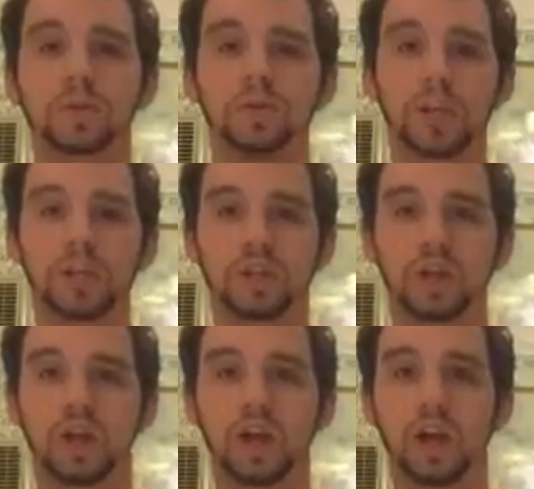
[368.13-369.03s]
and you like
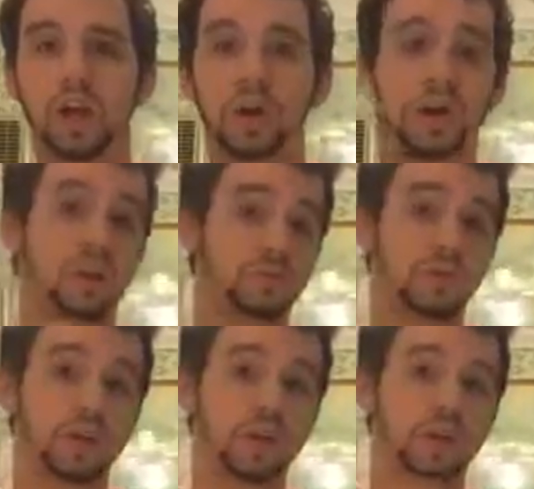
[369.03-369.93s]
trying off
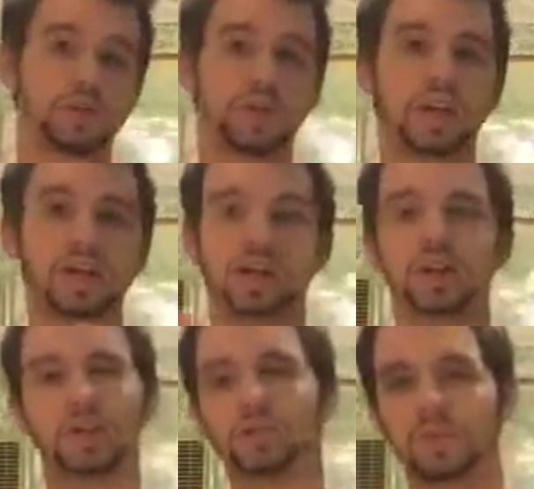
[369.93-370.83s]
brands, or like
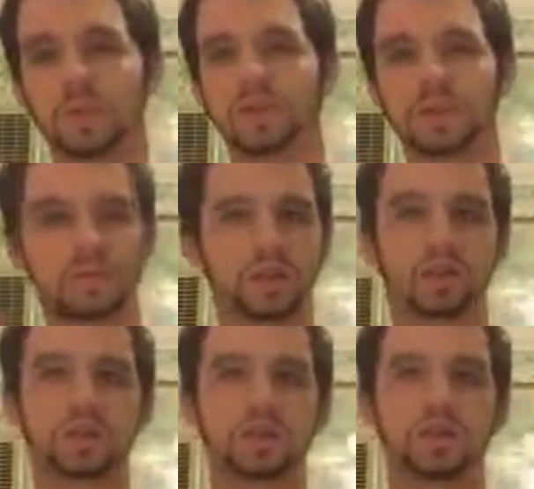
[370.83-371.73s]
other brands, I
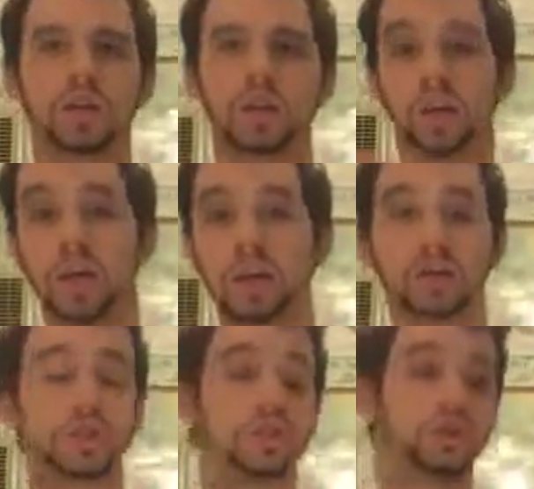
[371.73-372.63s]
mean, you know, like
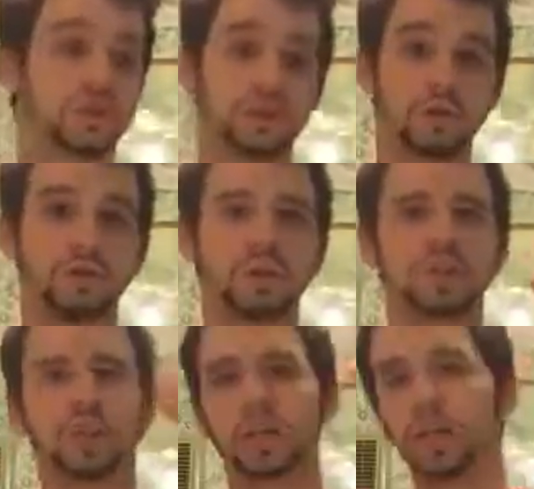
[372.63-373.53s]
Astro or Turtle
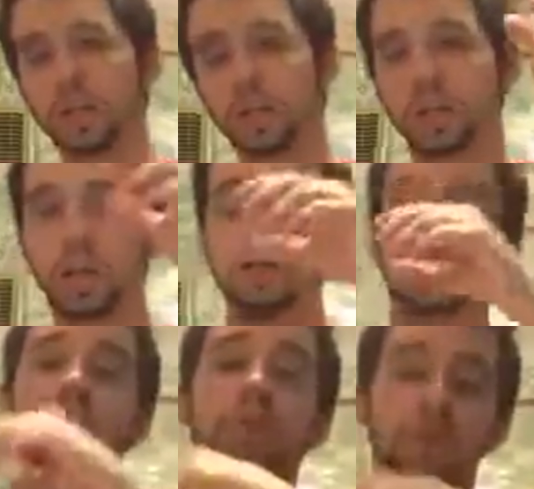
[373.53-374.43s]
Beach, then I
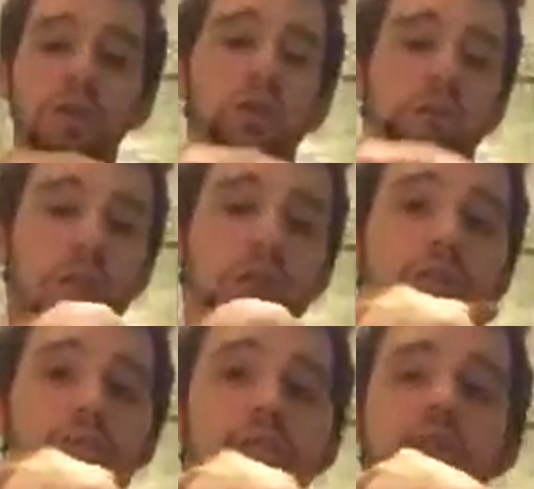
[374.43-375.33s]
recommend the Kodian
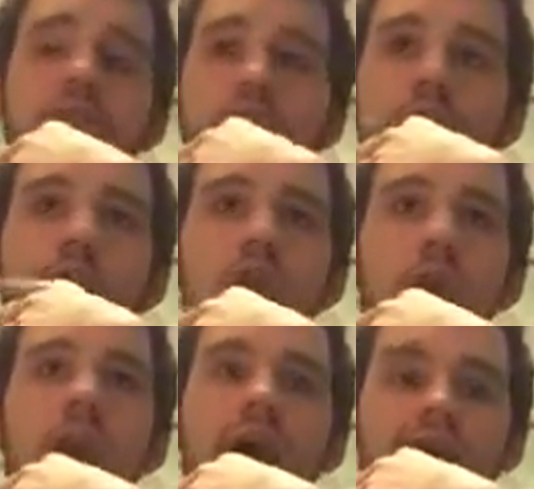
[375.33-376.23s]
Each because I think
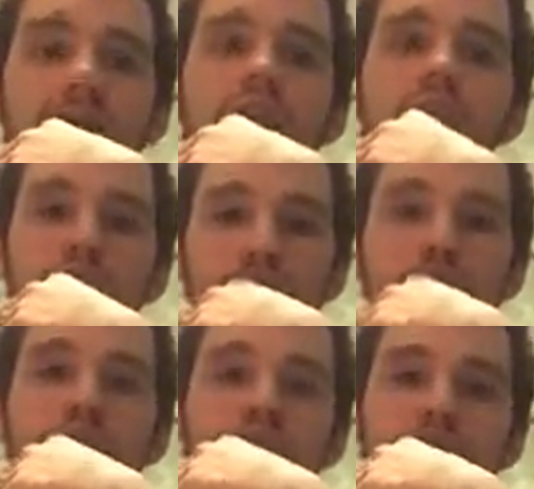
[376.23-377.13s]
they're actually
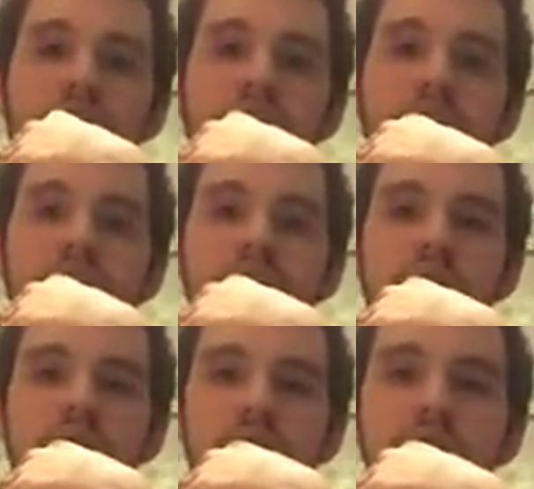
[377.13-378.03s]
really decent
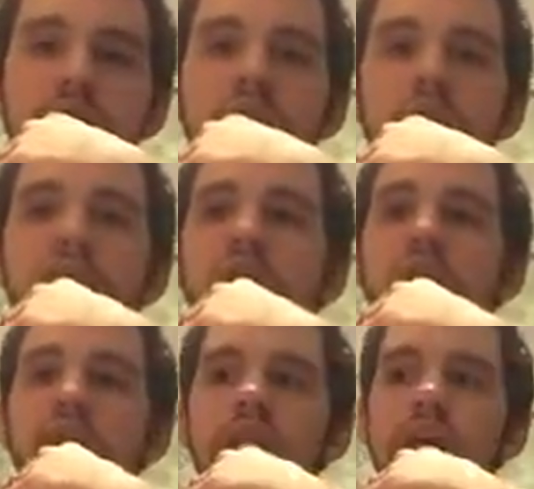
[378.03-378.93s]
headsets, especially with
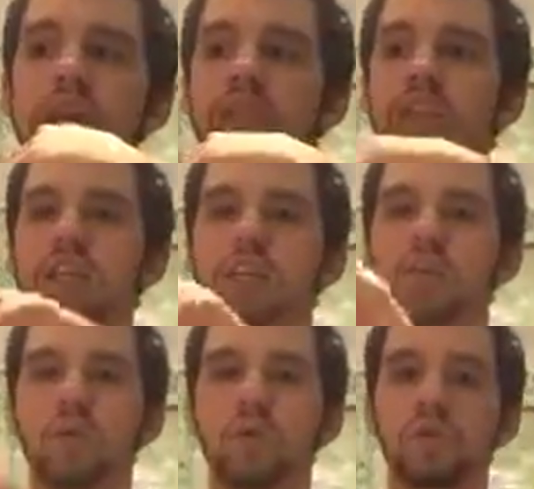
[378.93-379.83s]
like that lace
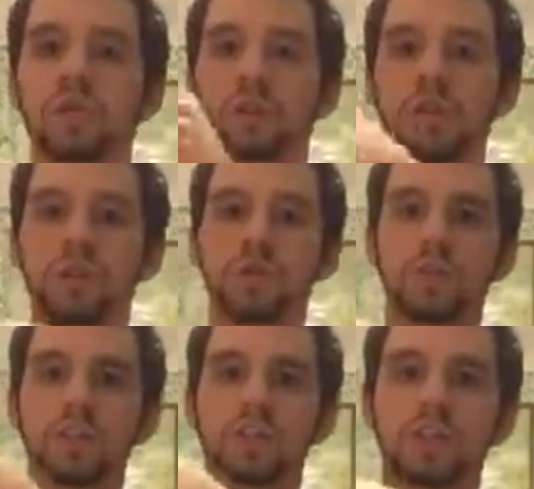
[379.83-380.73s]

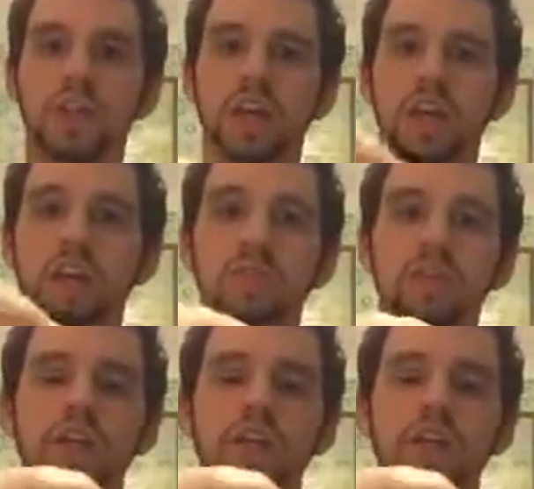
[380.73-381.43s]
cording that they have.